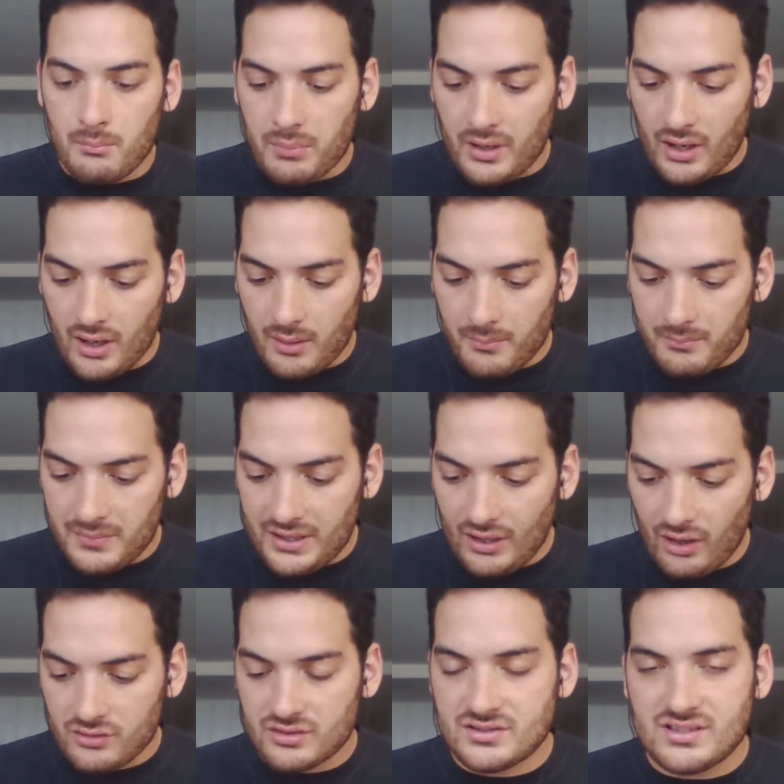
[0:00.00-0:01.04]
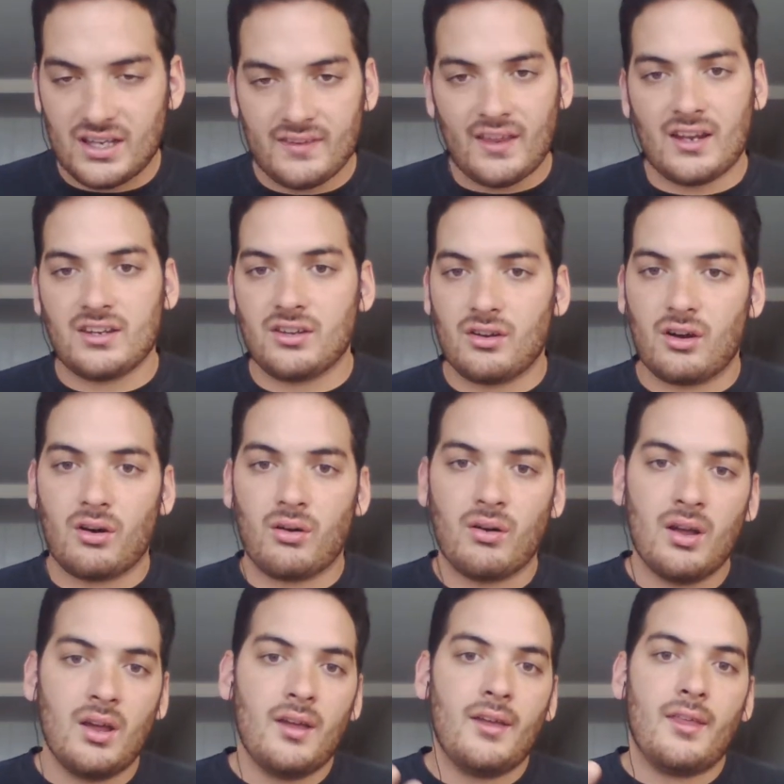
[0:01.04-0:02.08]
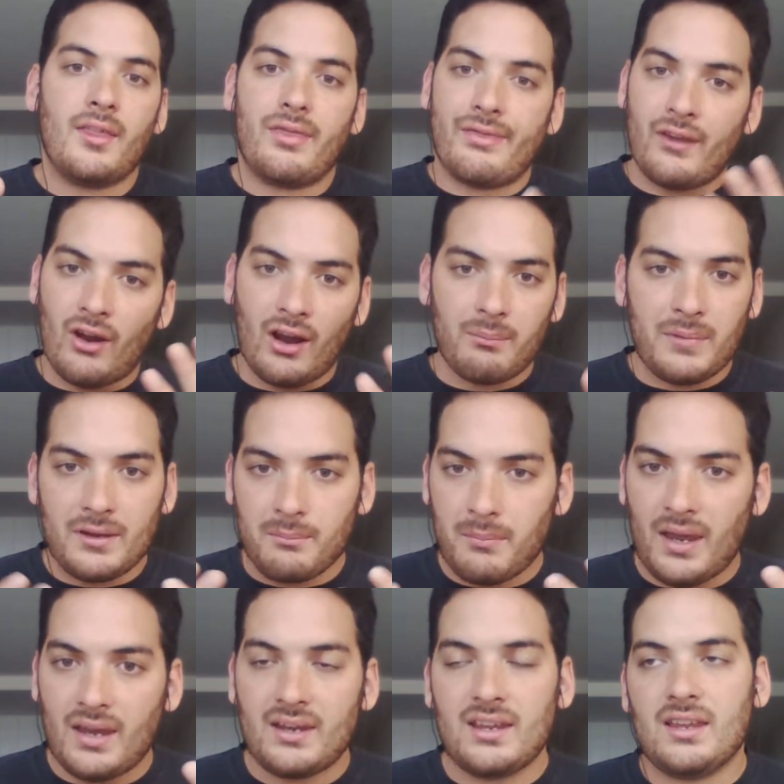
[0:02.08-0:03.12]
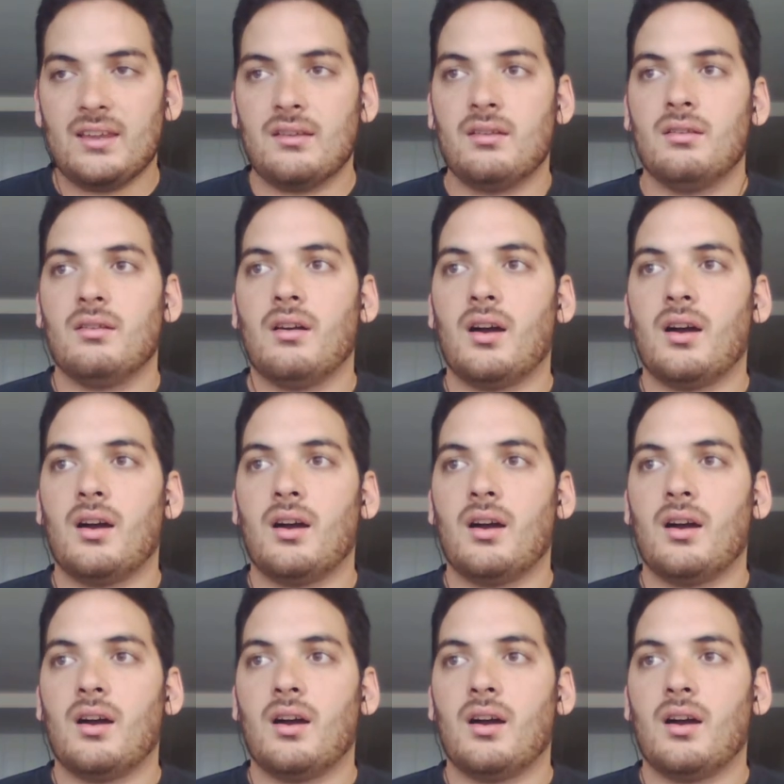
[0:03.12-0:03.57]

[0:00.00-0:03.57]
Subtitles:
But he also said that there have been many